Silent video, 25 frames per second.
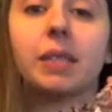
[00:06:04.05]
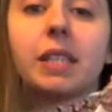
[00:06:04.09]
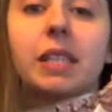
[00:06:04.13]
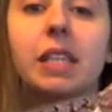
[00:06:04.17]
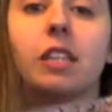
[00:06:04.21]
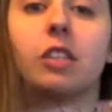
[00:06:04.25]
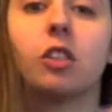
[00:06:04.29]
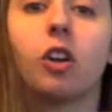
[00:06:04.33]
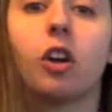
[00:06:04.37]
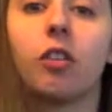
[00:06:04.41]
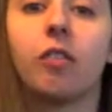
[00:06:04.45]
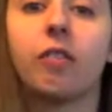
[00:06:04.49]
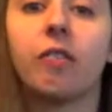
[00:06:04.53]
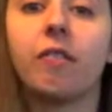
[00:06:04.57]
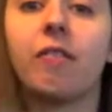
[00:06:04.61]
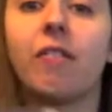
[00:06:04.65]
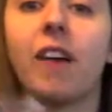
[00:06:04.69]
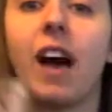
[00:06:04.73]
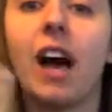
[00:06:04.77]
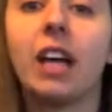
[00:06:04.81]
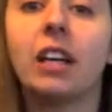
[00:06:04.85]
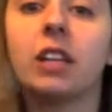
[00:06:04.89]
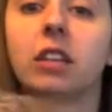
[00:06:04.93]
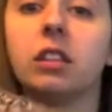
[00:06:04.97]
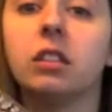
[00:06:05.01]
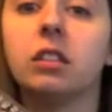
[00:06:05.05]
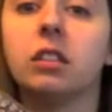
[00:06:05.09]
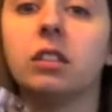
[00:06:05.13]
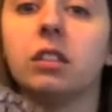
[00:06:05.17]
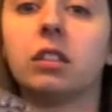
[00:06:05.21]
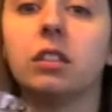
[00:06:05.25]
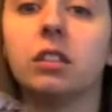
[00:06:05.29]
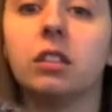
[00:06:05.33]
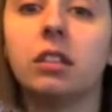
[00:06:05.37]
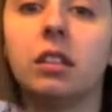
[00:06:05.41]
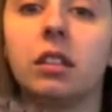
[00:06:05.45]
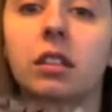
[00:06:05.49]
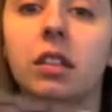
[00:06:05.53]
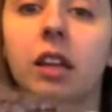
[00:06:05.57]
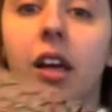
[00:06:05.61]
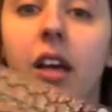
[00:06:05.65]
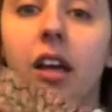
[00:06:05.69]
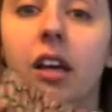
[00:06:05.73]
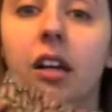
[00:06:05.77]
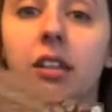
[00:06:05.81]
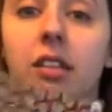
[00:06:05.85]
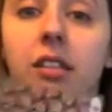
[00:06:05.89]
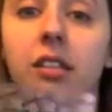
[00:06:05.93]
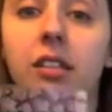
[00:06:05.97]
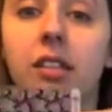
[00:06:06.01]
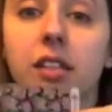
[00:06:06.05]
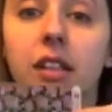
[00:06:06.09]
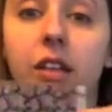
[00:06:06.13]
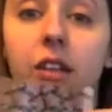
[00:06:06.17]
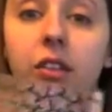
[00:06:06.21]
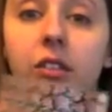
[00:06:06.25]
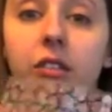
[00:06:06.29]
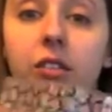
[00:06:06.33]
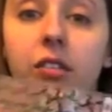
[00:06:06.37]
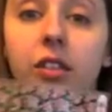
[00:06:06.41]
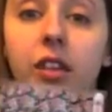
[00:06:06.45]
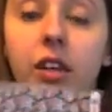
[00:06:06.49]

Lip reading: These are vinyl nail stickers